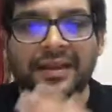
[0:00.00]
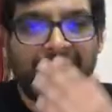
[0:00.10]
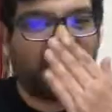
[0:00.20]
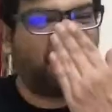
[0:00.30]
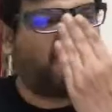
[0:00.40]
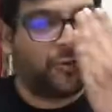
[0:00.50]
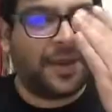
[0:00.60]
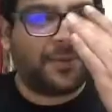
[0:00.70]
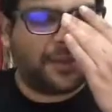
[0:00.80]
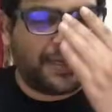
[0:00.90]
Now if
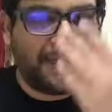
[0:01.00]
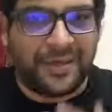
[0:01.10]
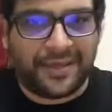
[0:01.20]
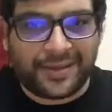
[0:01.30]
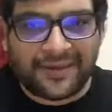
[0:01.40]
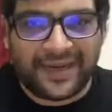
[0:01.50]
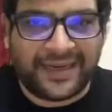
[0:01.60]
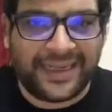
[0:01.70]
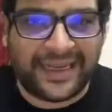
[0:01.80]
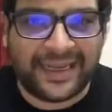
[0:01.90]
2a plus 3b is
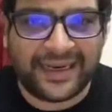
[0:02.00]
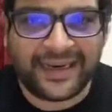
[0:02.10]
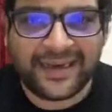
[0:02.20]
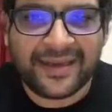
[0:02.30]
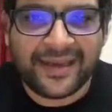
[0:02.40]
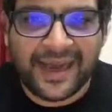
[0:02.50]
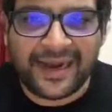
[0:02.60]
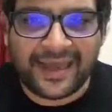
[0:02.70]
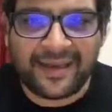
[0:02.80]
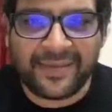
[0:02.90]
17
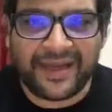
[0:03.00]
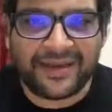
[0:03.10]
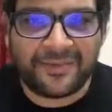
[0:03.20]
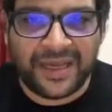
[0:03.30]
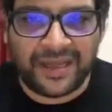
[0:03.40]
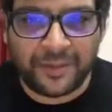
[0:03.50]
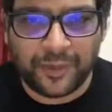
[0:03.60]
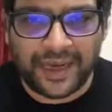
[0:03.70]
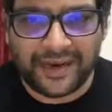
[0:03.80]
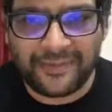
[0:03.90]
and a minus b is
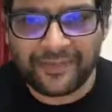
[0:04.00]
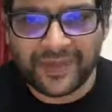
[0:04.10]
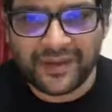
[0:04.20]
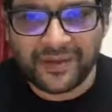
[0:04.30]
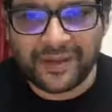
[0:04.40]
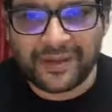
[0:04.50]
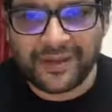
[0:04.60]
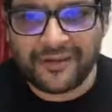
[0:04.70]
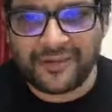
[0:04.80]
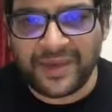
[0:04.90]
1, this
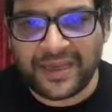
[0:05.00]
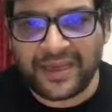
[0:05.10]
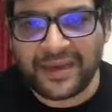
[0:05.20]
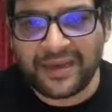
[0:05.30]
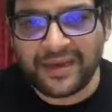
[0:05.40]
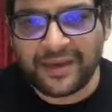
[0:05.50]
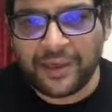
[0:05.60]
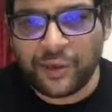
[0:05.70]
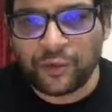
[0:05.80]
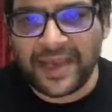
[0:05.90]
gives me
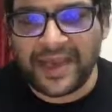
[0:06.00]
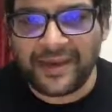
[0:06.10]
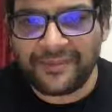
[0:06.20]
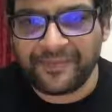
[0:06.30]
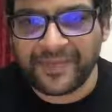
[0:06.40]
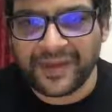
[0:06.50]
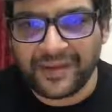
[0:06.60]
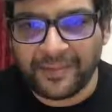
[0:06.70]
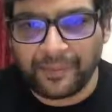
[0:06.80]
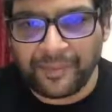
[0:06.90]
2a
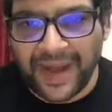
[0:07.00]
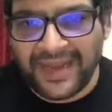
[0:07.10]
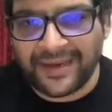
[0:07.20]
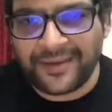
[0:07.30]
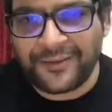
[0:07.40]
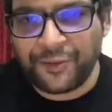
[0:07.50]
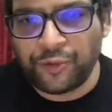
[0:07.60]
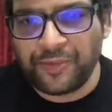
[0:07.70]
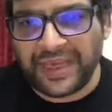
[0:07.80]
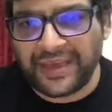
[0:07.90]
minus
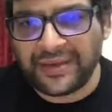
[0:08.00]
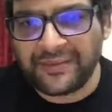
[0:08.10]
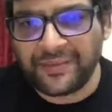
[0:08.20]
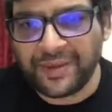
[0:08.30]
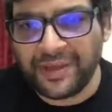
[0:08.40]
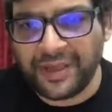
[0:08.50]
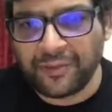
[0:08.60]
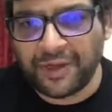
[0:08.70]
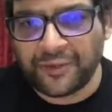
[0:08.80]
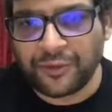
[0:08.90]
2b
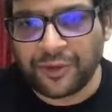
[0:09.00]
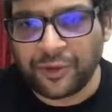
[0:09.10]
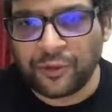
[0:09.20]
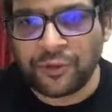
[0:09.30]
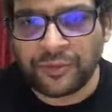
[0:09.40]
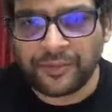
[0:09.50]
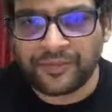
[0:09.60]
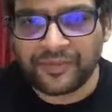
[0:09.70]
equal to 2.